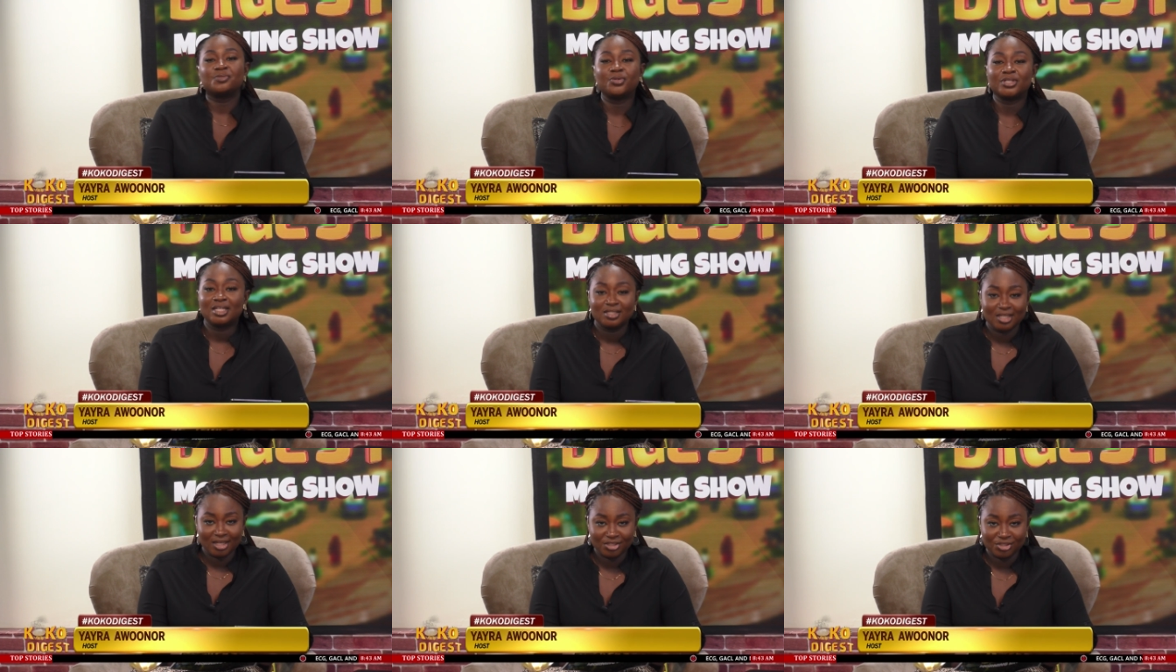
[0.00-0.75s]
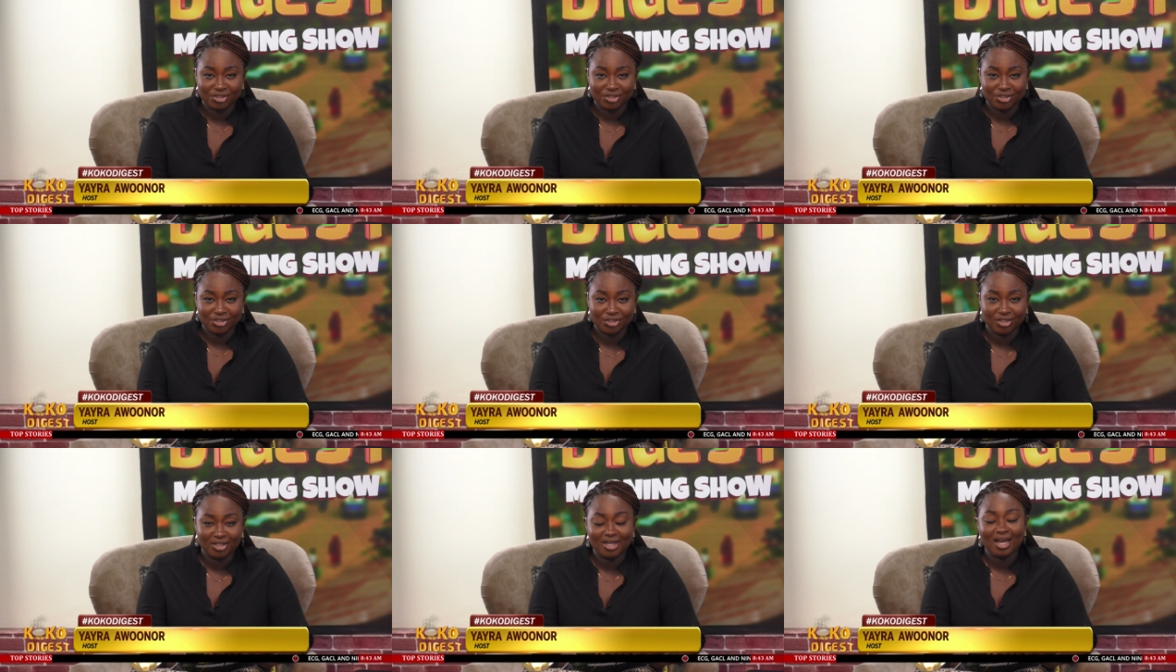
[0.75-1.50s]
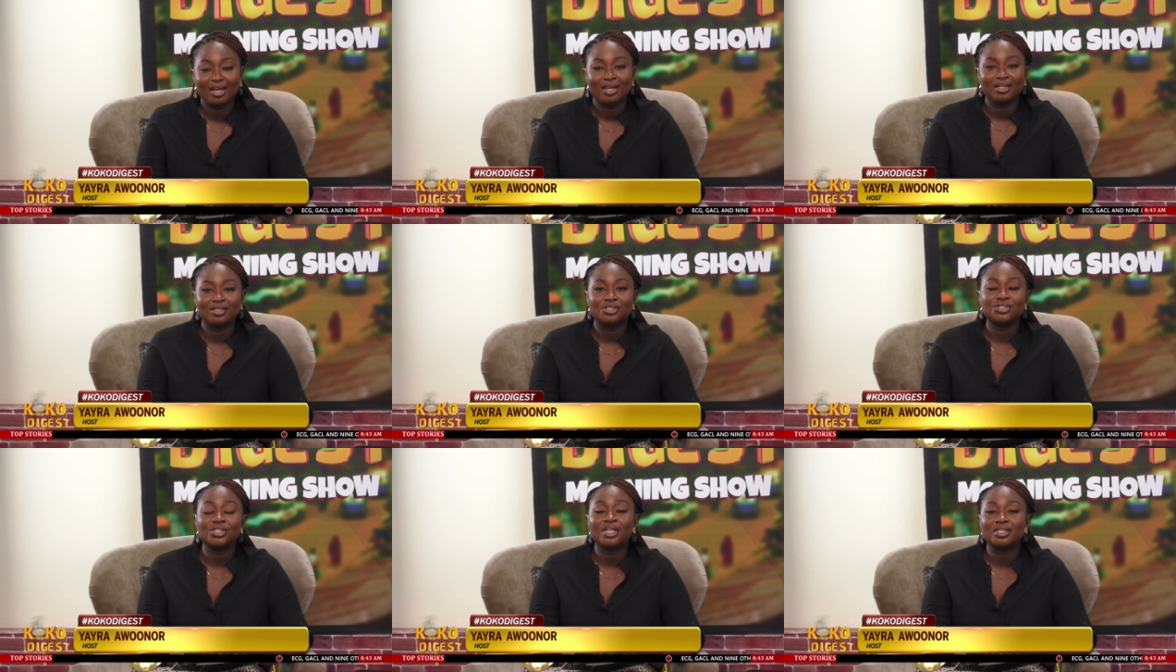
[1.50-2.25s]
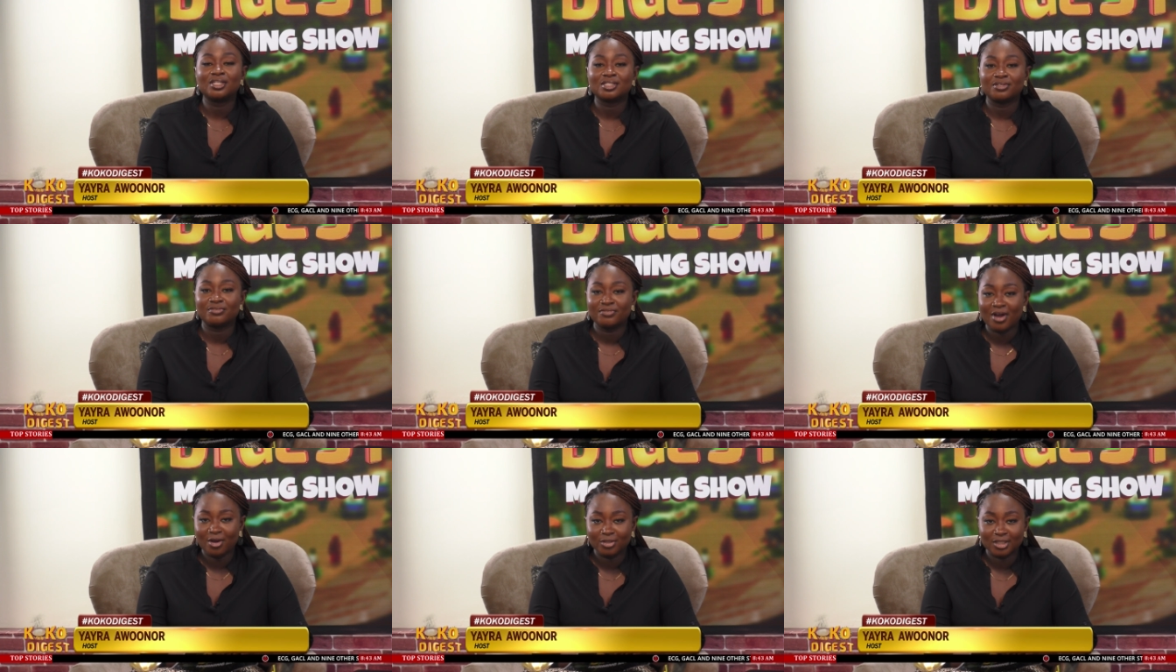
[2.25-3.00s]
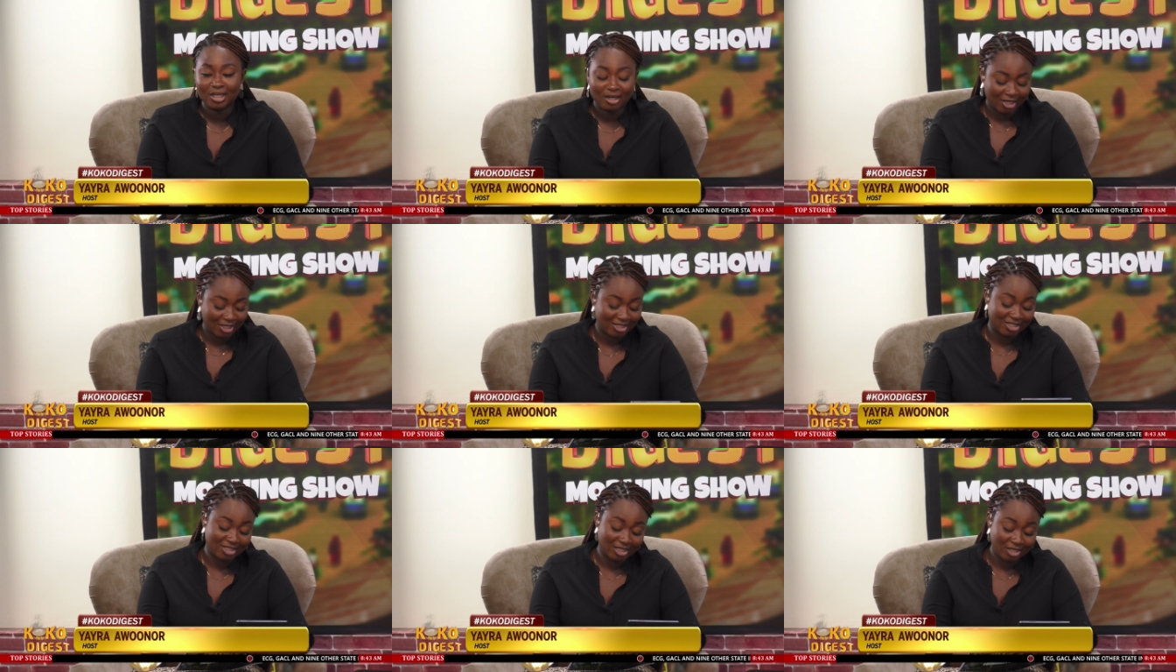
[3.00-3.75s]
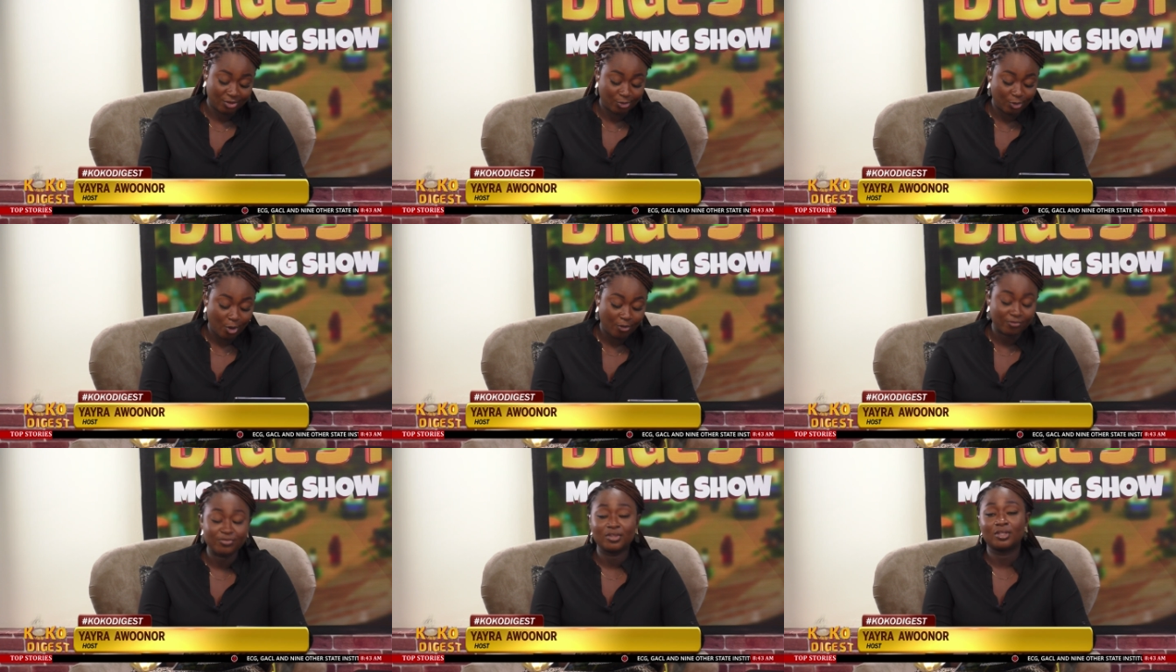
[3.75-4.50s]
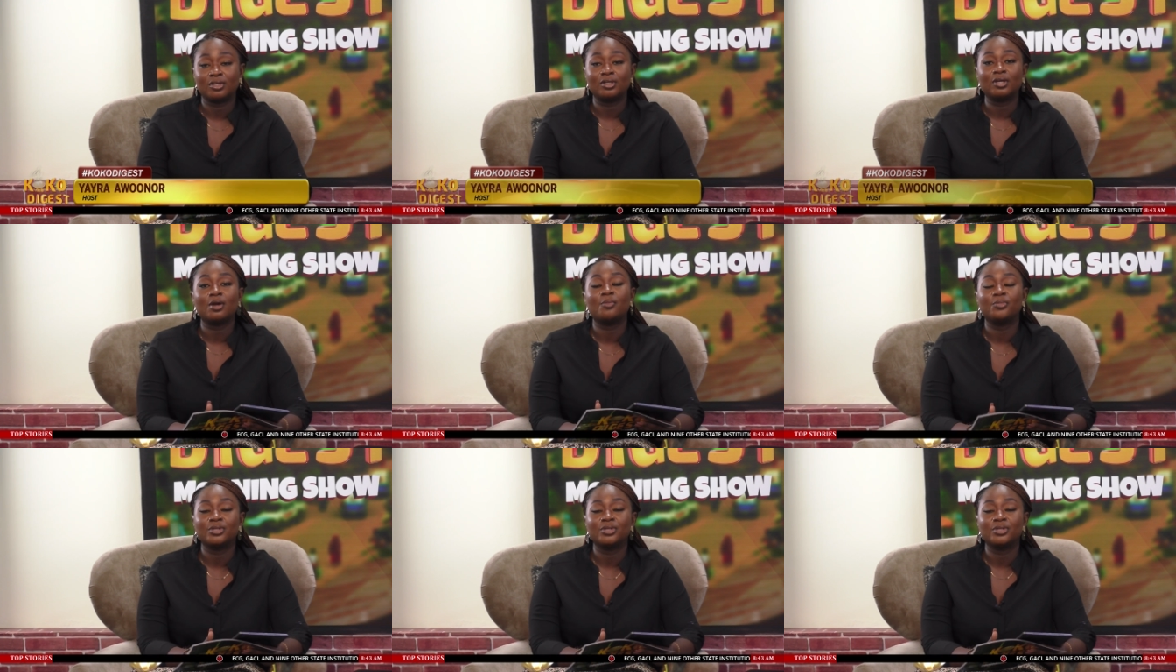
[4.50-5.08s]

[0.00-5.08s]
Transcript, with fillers: Miss Brittany Techi, and she is the founder and CEO of the